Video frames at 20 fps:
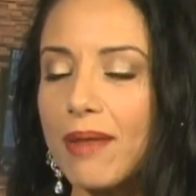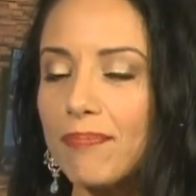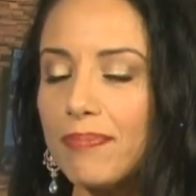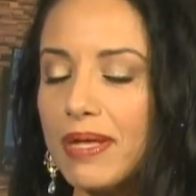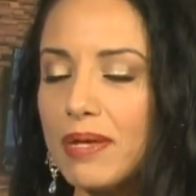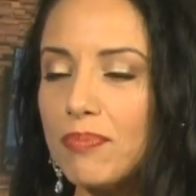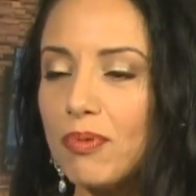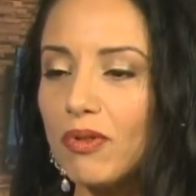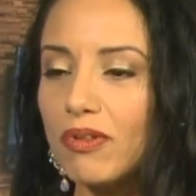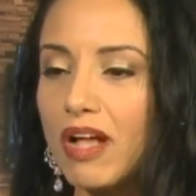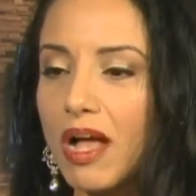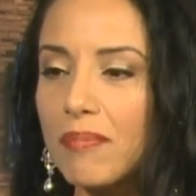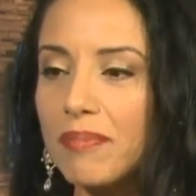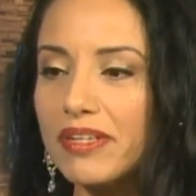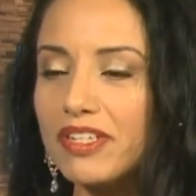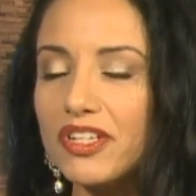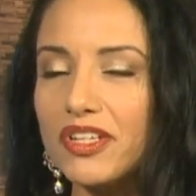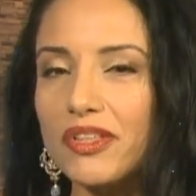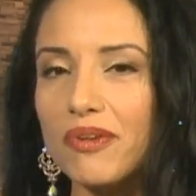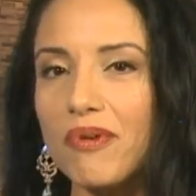people come
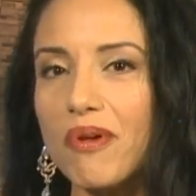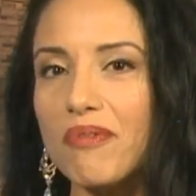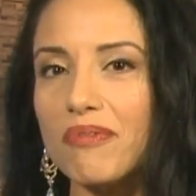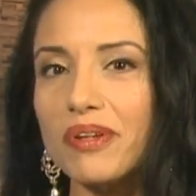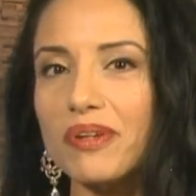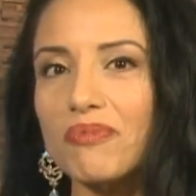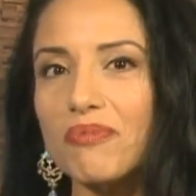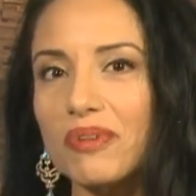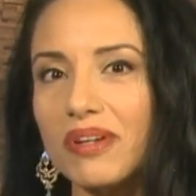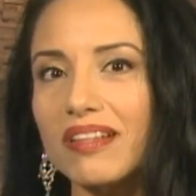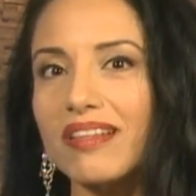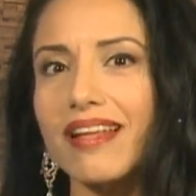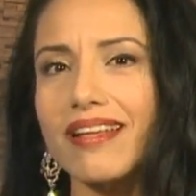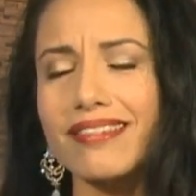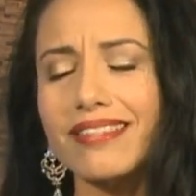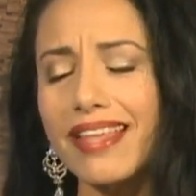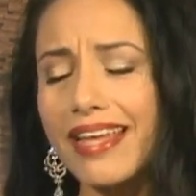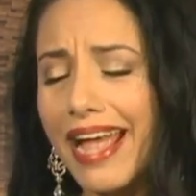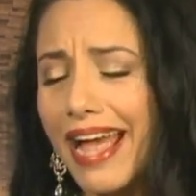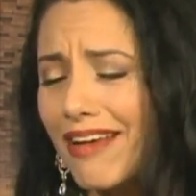into their own and realize
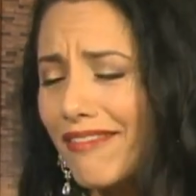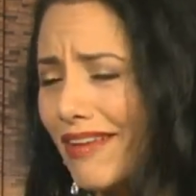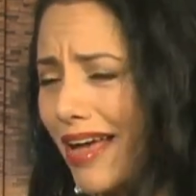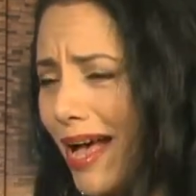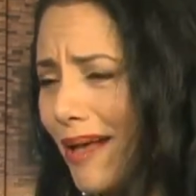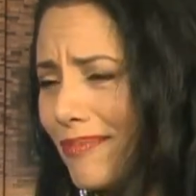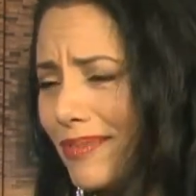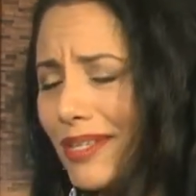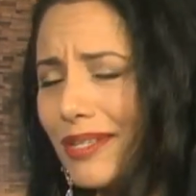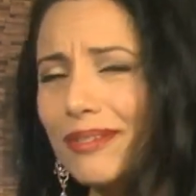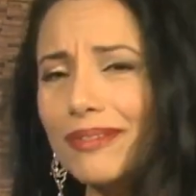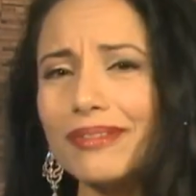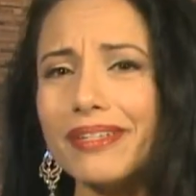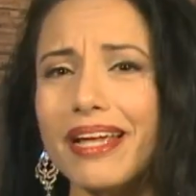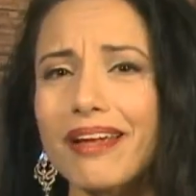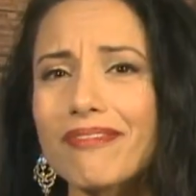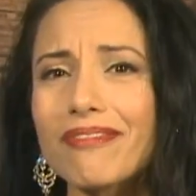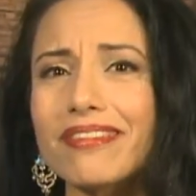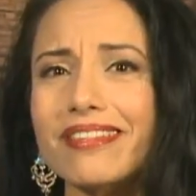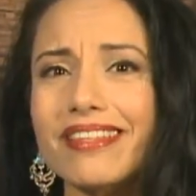they have absolutely
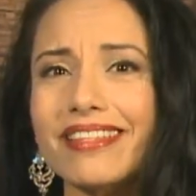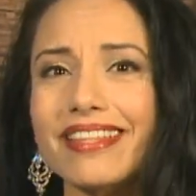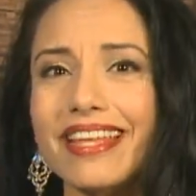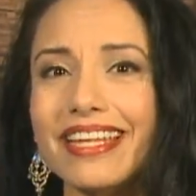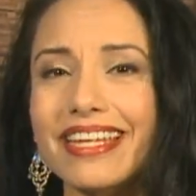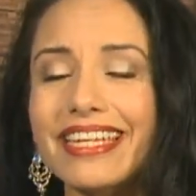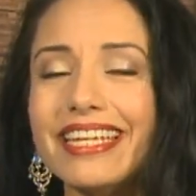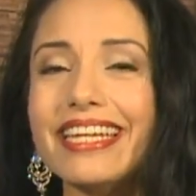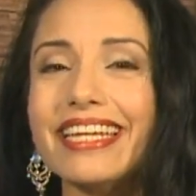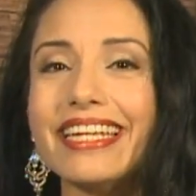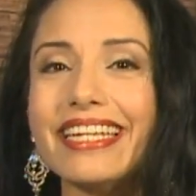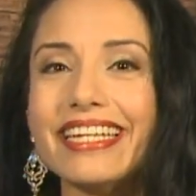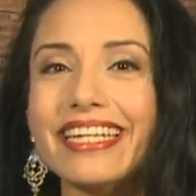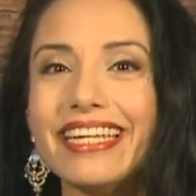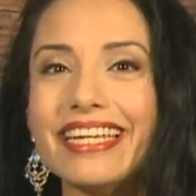everything they need